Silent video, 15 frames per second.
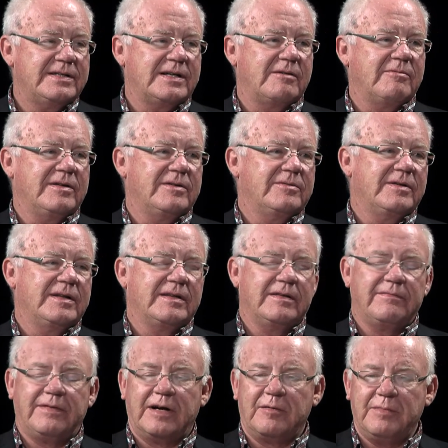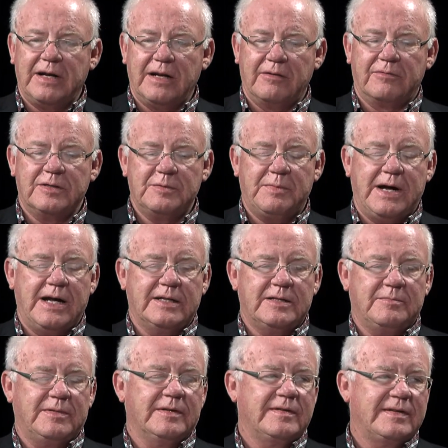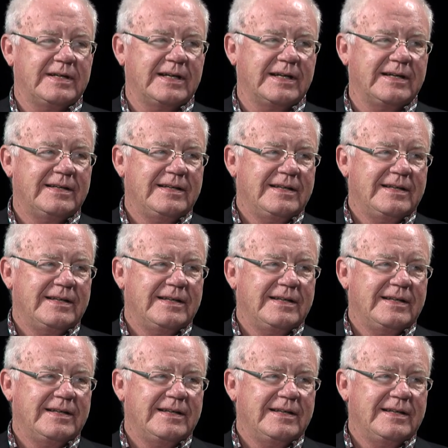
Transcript: Are we doing the environmentally responsible thing